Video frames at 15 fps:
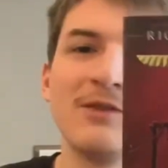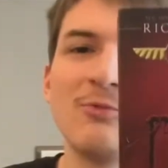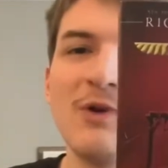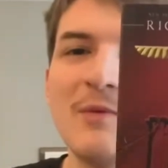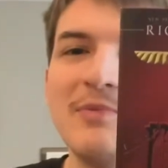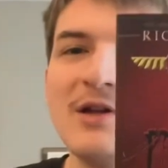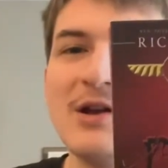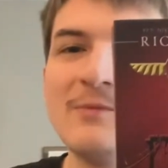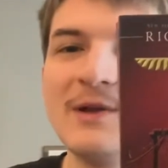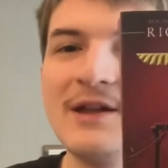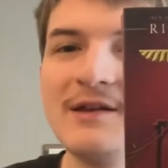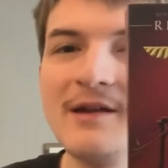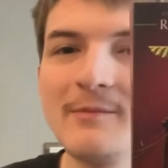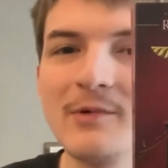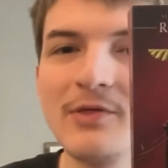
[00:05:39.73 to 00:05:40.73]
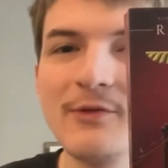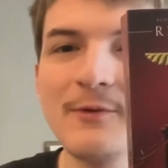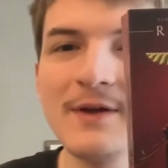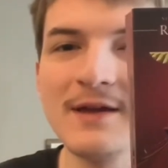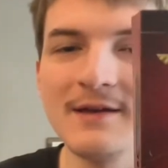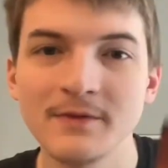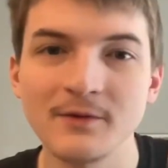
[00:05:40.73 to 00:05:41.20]
Red Pyramid at number
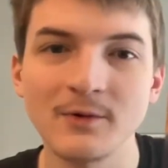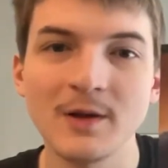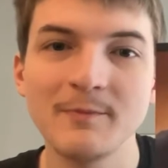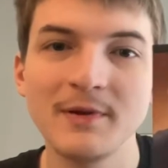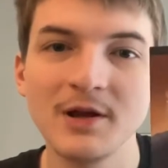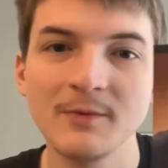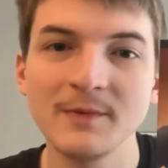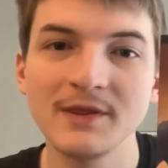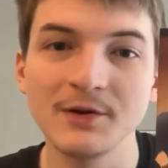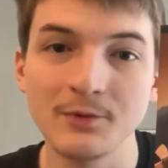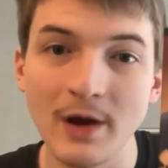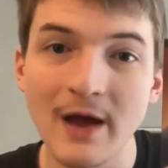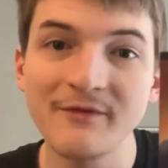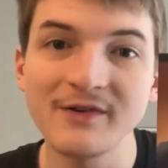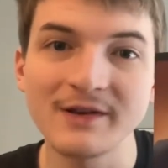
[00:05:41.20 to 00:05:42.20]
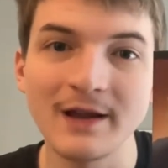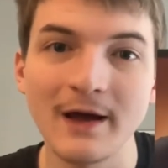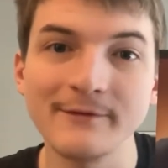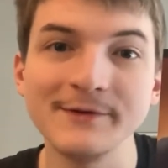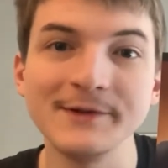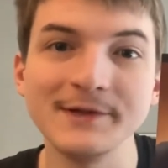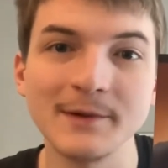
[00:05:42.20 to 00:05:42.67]
three, The Red Pyramid the graphic
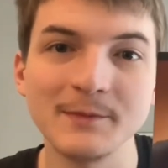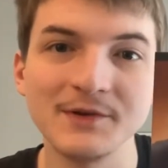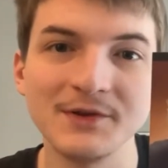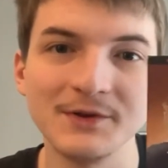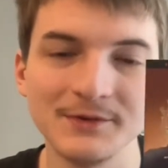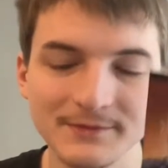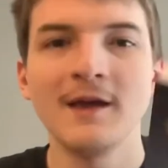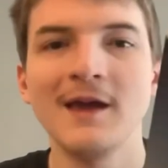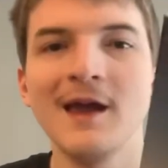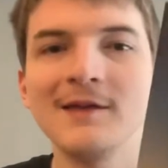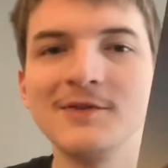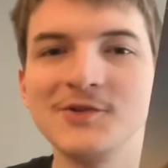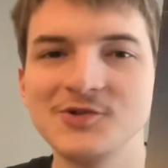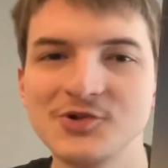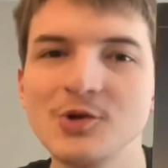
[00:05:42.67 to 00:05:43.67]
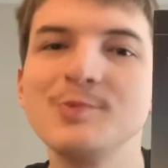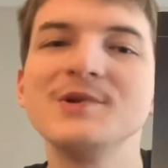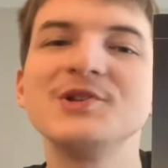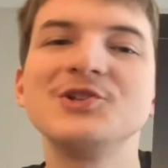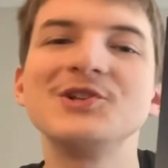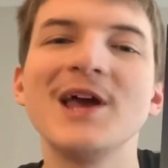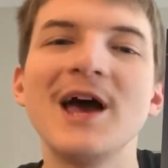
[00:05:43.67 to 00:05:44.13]
novel at number two, and The
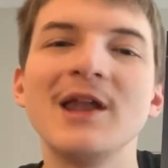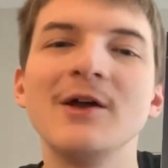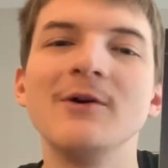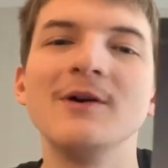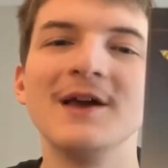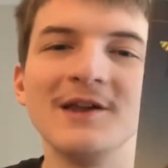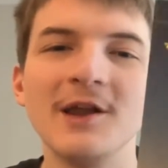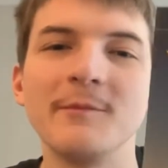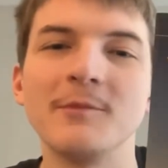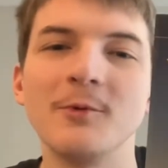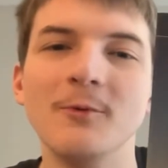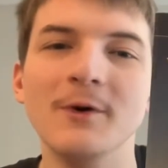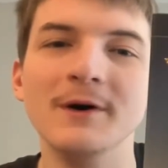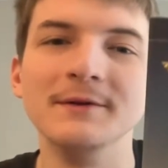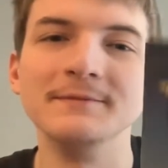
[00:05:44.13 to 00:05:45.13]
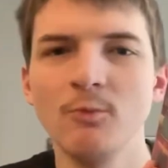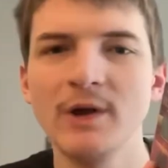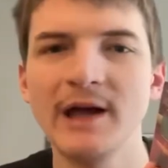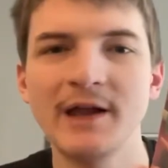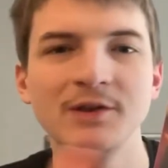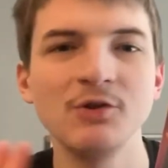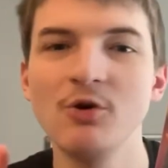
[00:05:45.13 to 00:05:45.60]
Serpent's Shadow at number one. We
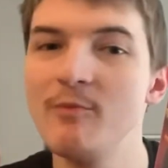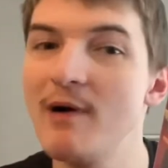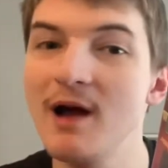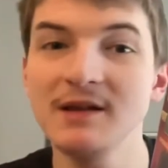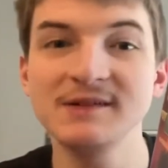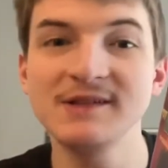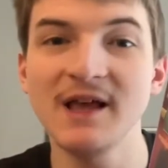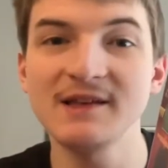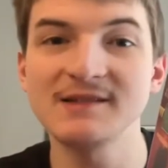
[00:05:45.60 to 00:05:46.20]
gotta do a box set